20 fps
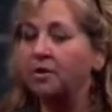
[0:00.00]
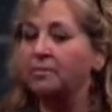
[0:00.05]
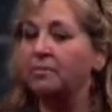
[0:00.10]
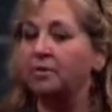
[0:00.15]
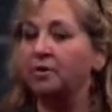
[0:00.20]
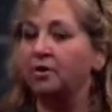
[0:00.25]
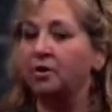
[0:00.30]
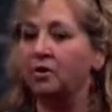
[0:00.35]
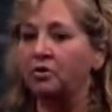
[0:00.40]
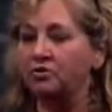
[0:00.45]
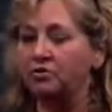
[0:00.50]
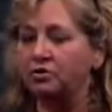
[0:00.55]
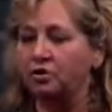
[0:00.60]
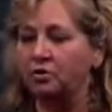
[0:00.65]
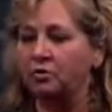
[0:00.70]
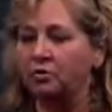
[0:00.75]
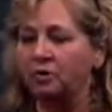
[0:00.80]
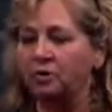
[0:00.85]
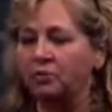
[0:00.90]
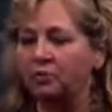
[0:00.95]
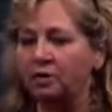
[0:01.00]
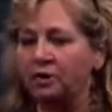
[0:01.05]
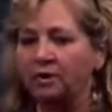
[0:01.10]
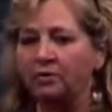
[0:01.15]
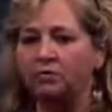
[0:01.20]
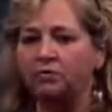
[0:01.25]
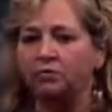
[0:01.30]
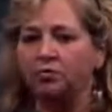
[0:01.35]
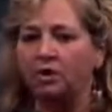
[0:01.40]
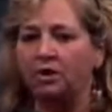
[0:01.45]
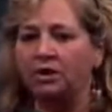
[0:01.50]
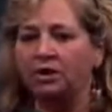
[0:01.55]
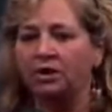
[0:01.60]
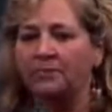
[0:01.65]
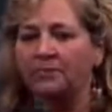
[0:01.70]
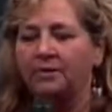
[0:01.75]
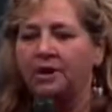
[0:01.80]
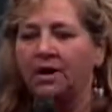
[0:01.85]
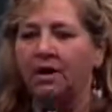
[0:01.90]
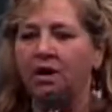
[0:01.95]
but also when I was walking up
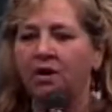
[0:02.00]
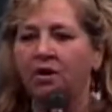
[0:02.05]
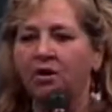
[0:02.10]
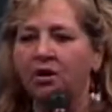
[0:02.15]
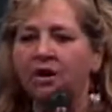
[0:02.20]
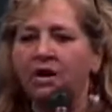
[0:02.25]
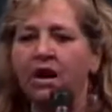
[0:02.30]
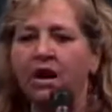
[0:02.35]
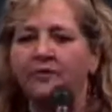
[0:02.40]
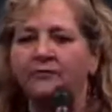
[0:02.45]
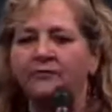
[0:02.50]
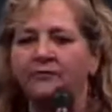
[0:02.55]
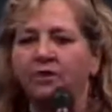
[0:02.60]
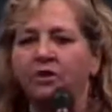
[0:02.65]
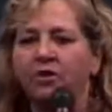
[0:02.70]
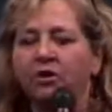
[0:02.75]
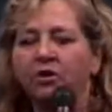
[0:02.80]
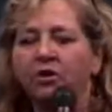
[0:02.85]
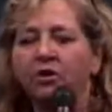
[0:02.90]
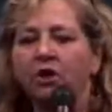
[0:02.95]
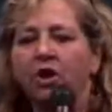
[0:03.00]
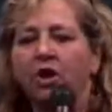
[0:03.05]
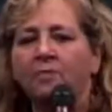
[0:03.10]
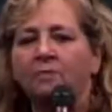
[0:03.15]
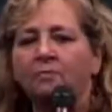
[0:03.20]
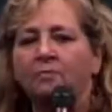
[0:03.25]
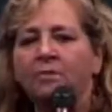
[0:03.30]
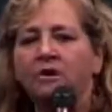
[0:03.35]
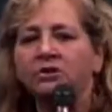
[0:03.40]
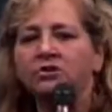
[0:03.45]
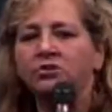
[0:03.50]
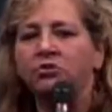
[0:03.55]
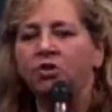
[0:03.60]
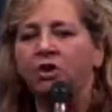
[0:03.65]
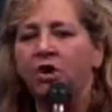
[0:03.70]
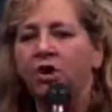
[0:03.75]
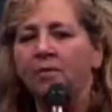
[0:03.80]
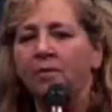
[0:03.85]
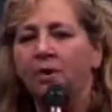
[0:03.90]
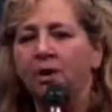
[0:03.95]
the aisle, I felt a muscle
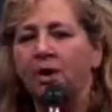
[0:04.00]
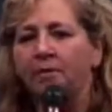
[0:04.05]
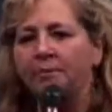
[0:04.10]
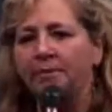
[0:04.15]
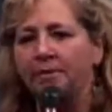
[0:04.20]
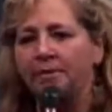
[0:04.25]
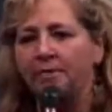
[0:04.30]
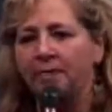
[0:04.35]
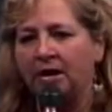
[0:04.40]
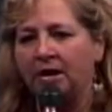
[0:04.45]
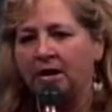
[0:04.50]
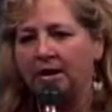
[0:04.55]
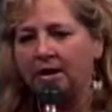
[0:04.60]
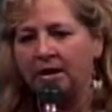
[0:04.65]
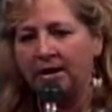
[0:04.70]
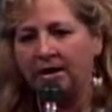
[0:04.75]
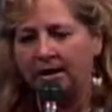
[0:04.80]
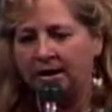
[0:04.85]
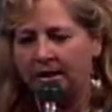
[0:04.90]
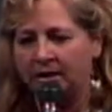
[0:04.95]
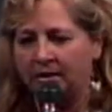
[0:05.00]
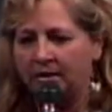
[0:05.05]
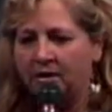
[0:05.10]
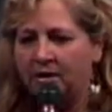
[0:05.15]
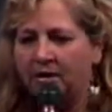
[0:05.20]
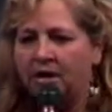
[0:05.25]
come up in my leg.